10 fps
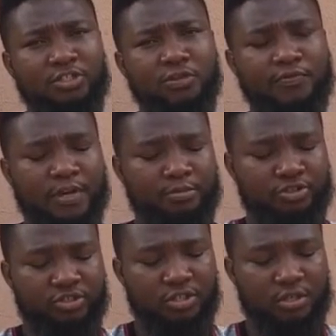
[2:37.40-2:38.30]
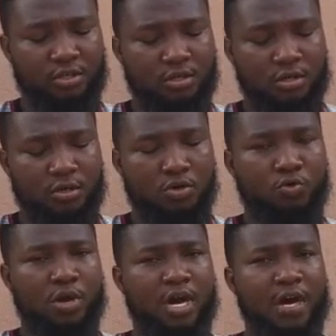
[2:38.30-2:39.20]
of chemistry,
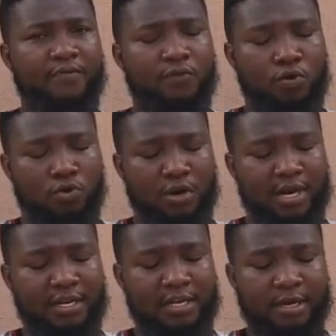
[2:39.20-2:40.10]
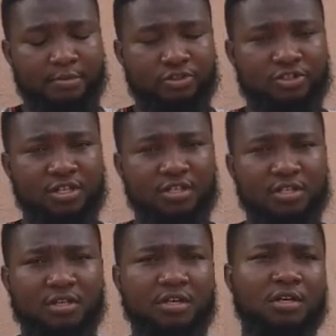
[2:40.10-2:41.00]
we have organic chemistry,
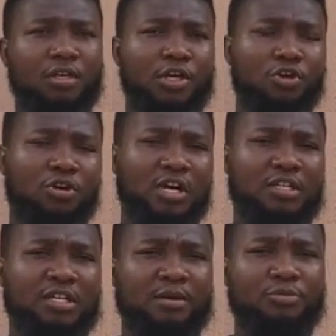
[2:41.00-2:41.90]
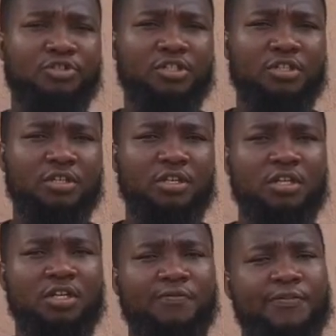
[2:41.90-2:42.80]
inorganic chemistry,
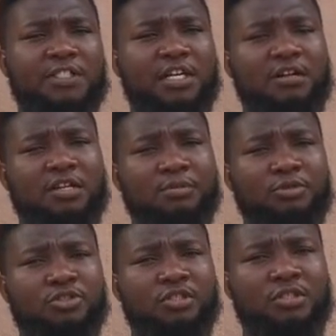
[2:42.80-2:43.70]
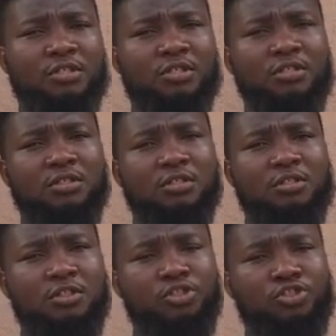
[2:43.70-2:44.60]
the physical chemistry,
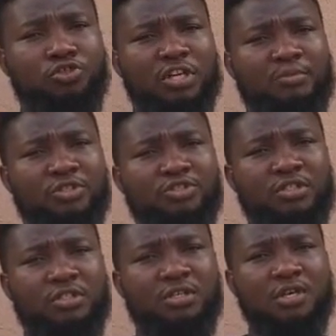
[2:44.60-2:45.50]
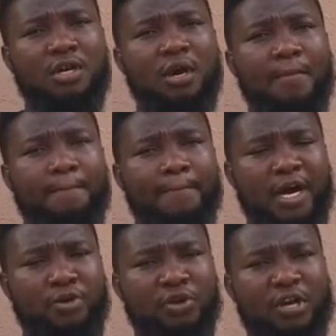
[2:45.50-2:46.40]
the geochemistry,
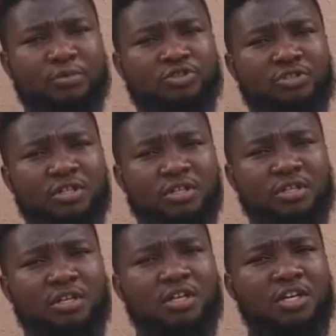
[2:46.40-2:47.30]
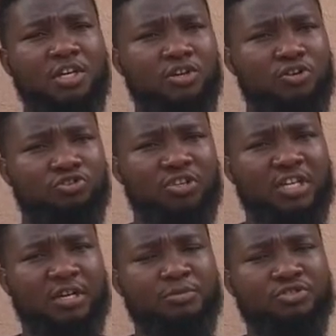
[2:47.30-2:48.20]
biochemistry, industrial
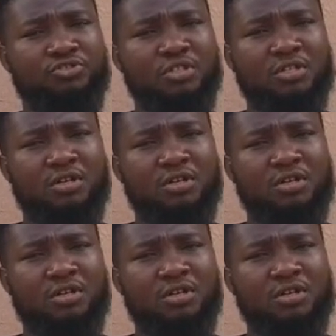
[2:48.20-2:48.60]
chemistry,